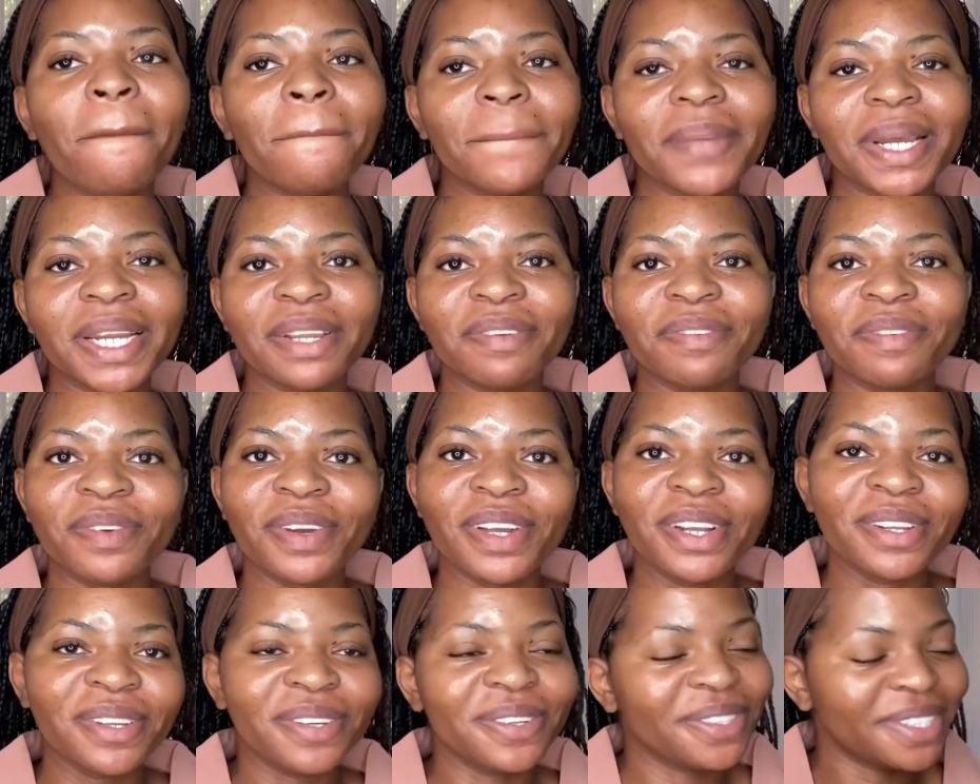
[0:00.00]
But if you
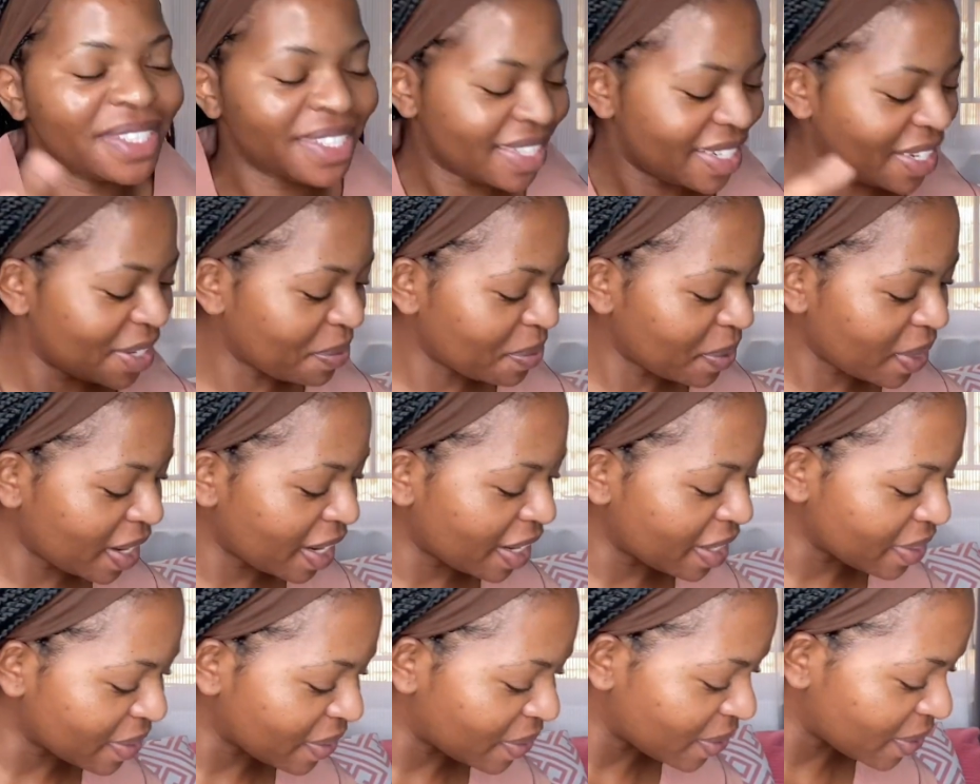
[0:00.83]
want to see, well
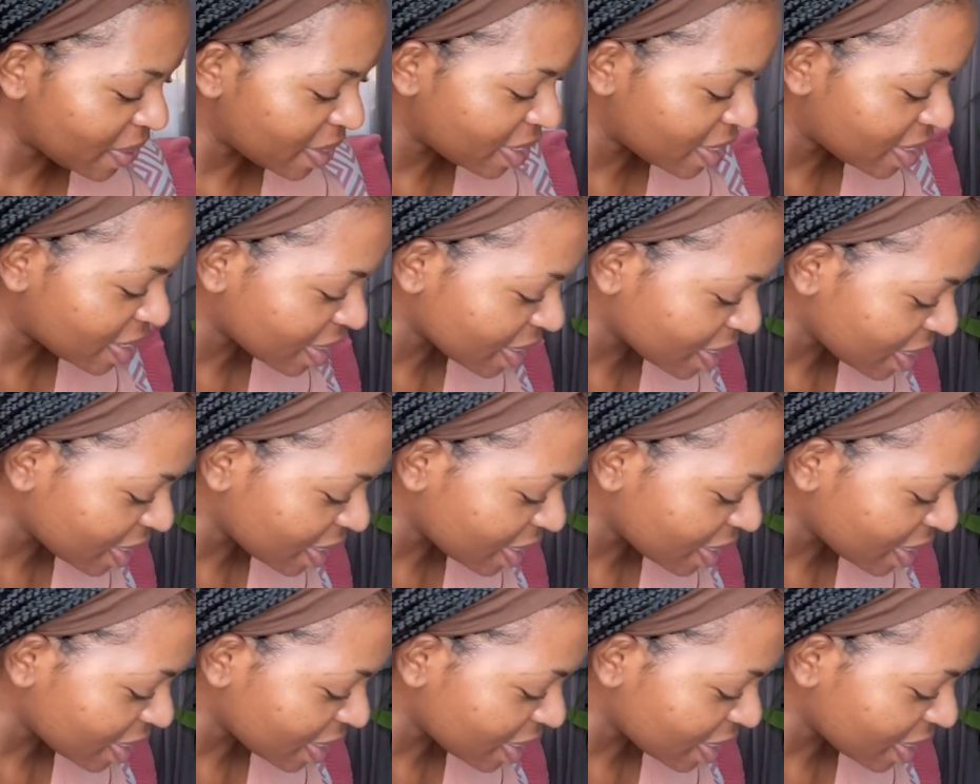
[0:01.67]
and good.